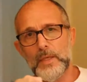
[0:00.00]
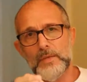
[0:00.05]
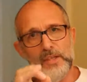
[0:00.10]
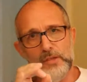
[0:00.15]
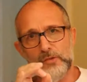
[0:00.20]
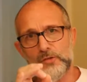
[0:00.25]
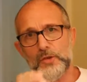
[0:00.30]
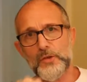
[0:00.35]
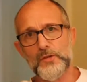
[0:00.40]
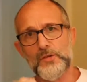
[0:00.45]

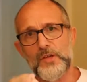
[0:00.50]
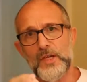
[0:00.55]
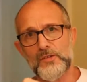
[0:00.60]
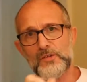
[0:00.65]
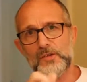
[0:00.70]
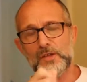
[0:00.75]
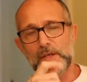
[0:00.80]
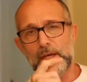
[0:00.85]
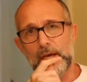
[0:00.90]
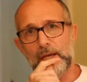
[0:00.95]
this just
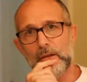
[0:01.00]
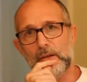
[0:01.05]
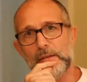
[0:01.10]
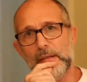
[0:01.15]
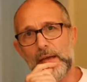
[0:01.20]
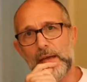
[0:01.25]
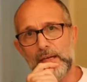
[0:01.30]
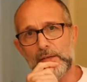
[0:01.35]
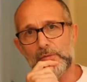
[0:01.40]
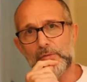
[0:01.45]
hits the nail
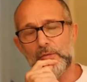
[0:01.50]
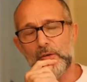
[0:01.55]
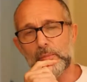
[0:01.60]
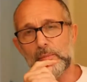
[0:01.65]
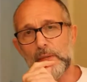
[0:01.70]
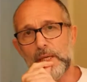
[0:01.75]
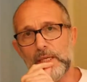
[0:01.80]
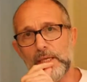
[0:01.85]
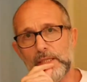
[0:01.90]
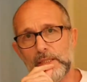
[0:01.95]
on the head for
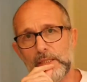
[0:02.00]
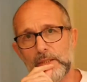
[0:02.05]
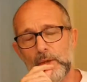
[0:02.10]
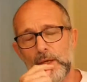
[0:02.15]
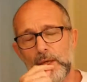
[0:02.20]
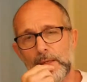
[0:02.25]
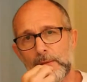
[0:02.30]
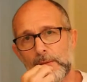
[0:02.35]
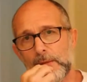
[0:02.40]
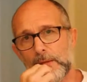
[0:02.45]
me
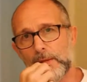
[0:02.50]
anyway.